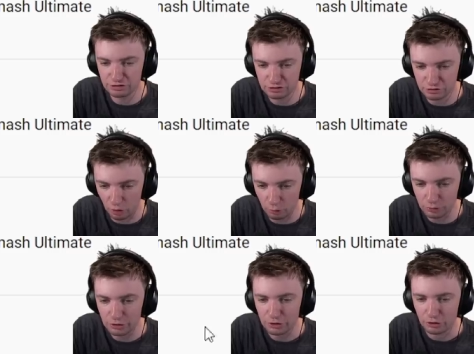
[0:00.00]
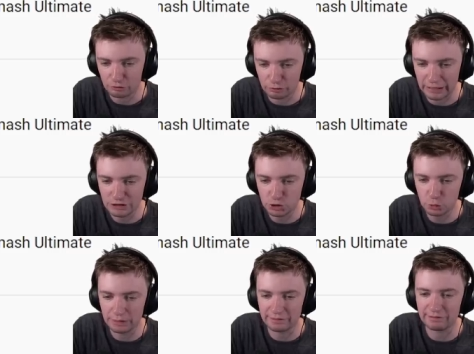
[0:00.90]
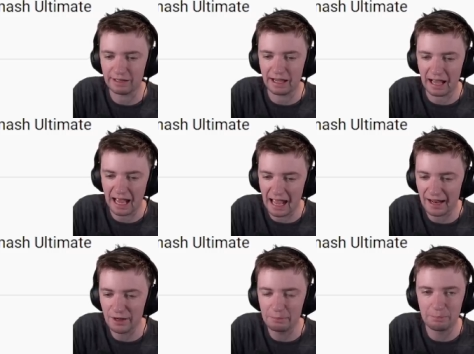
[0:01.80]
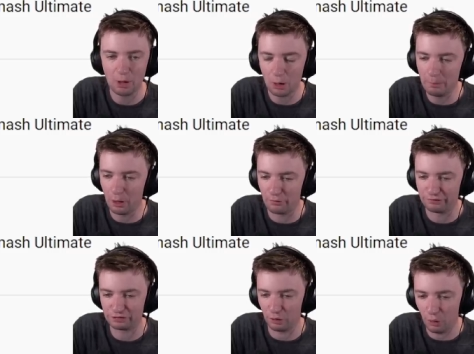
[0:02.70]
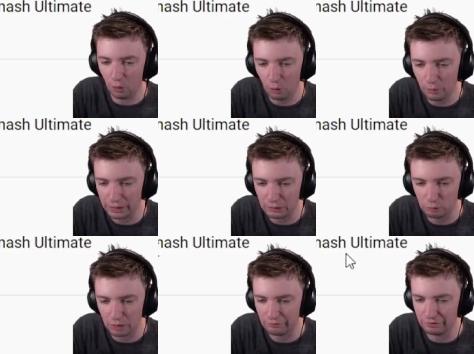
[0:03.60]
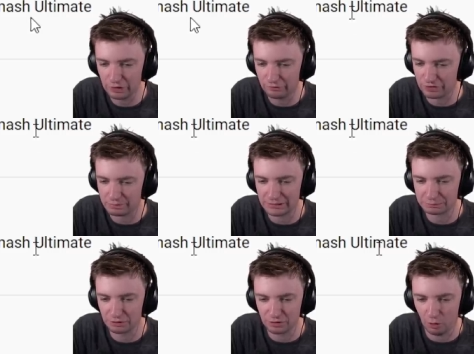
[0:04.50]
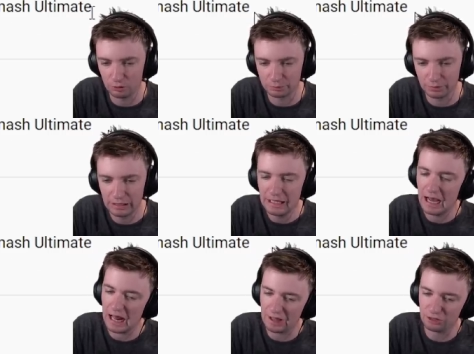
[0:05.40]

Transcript: Salt, Rage Quits, and Pop-Offs all in one video for Smash Bros. Ultimate. I